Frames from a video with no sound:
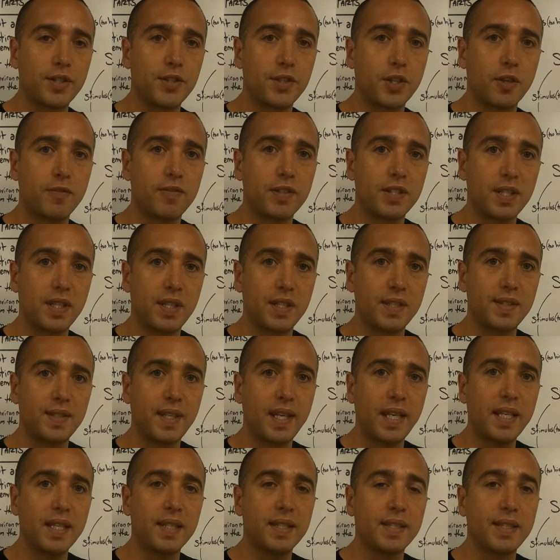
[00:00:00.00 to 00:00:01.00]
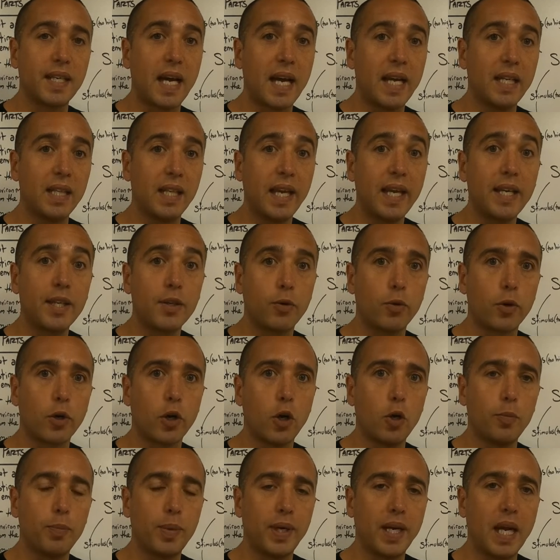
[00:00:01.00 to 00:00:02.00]
surface of the skin dilate
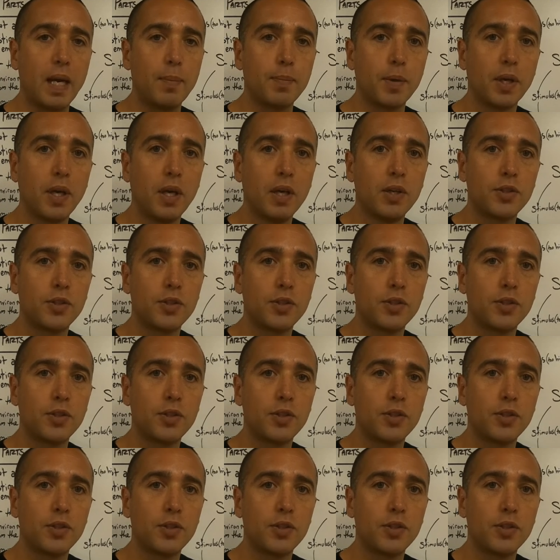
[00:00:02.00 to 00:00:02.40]
or open up,